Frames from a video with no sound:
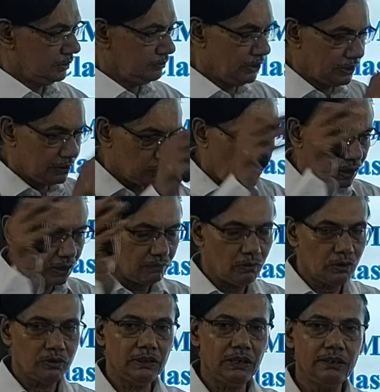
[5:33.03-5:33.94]
if I
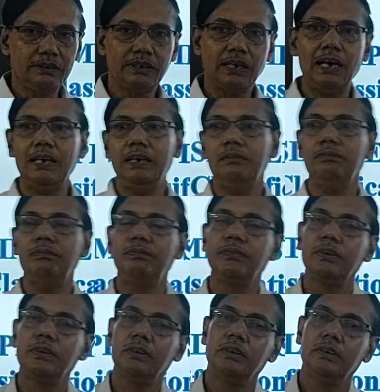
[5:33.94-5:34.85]
talk about the
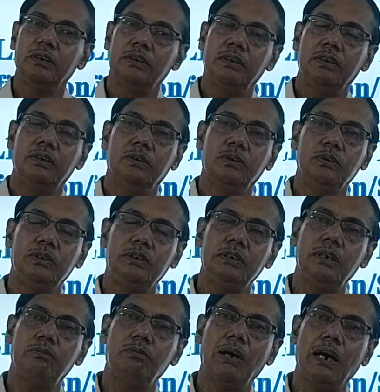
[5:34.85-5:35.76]
enzyme,
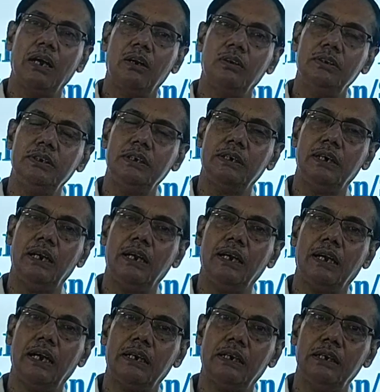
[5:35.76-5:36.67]
which is a
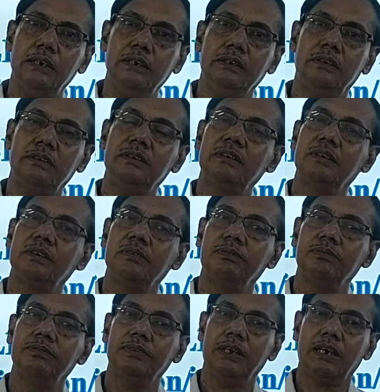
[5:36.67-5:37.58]
biological catalyst,
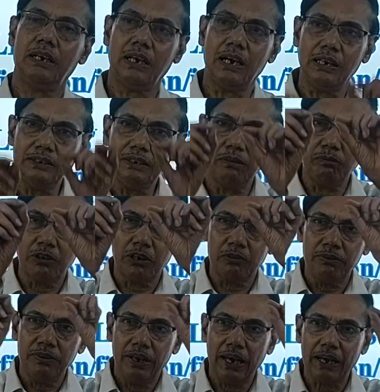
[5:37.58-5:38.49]
there are a large
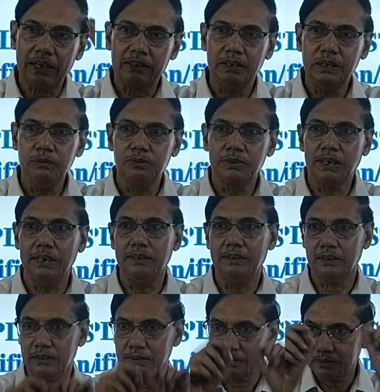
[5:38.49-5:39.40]
number of active
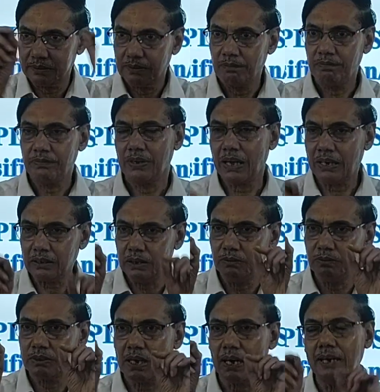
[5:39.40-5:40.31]
centers,
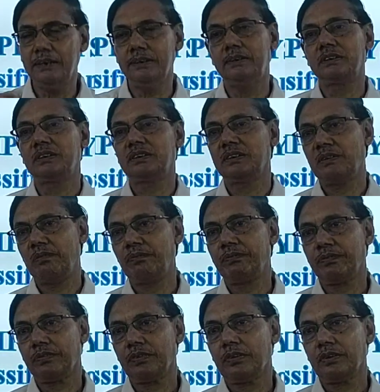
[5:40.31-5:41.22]
active sites.
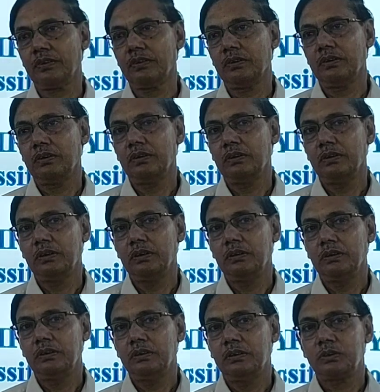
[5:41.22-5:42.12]

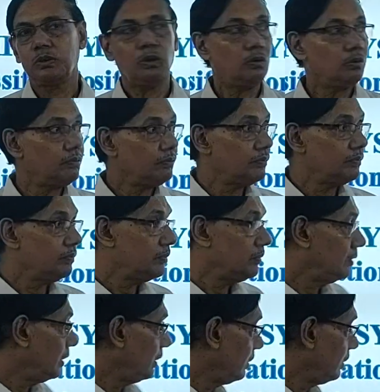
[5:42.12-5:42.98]
So